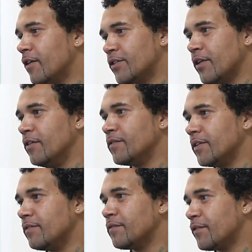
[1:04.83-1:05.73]
ourselves
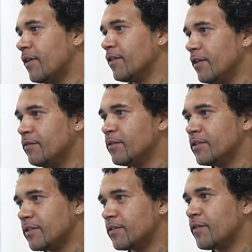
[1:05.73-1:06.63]
and for our loved
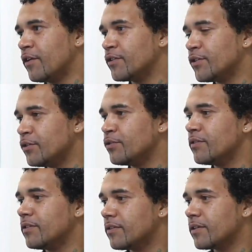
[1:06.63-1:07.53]
ones as far as
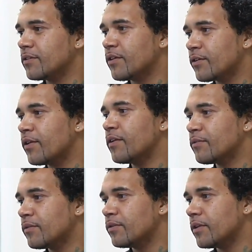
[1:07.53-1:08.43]
children and things like that.
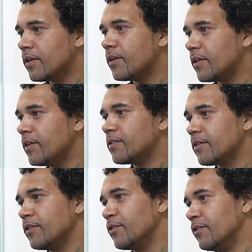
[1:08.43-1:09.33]
So, yeah, it is a
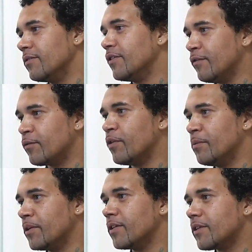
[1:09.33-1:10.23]
little overwhelming